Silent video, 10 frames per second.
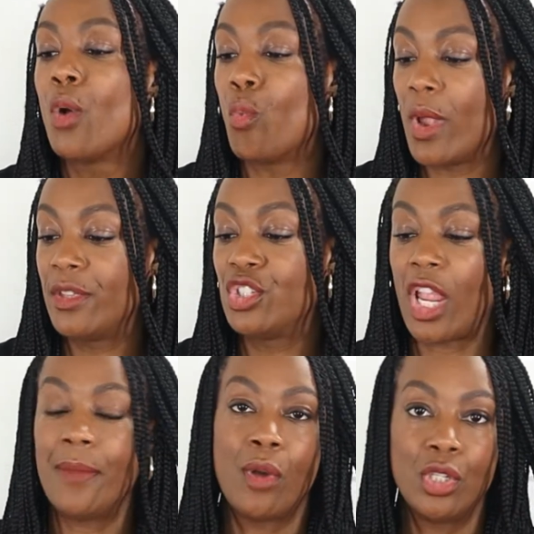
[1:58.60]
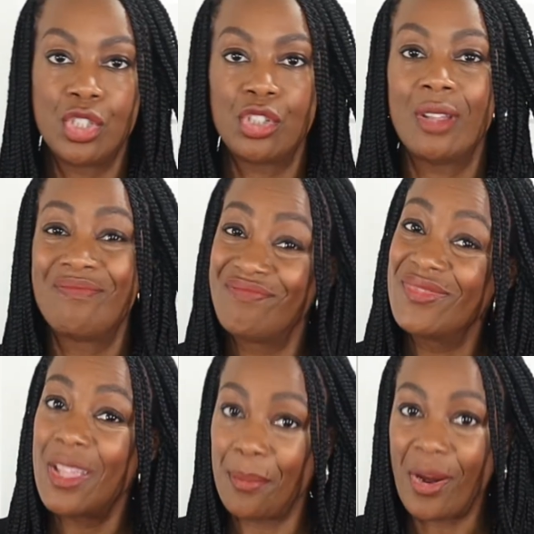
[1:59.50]
with Shea Moisture,
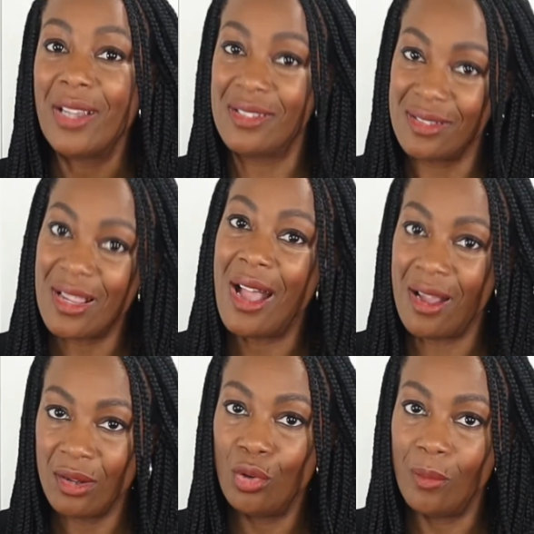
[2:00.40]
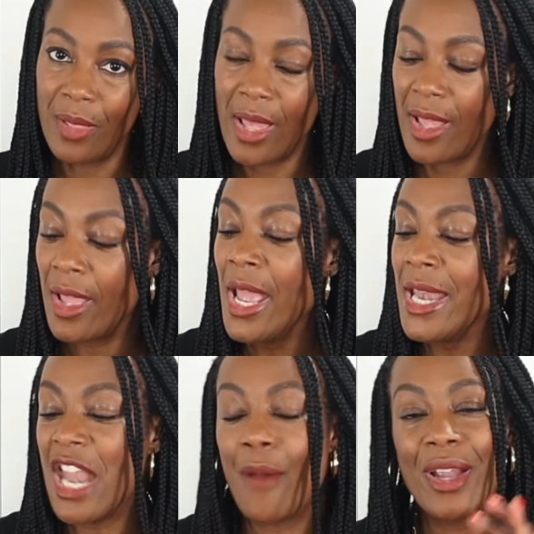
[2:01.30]
the prices are up there.
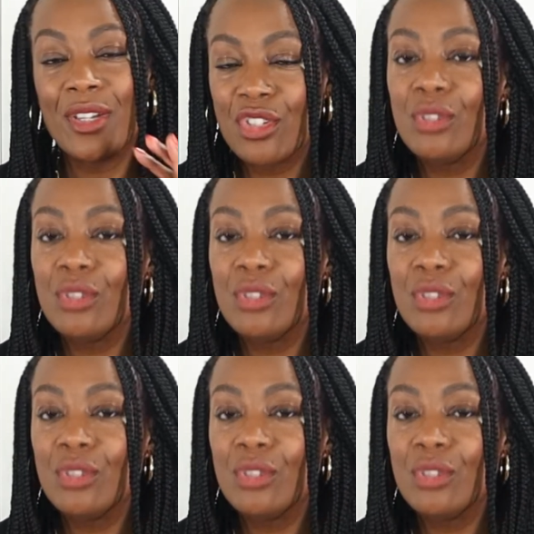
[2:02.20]
Now, I do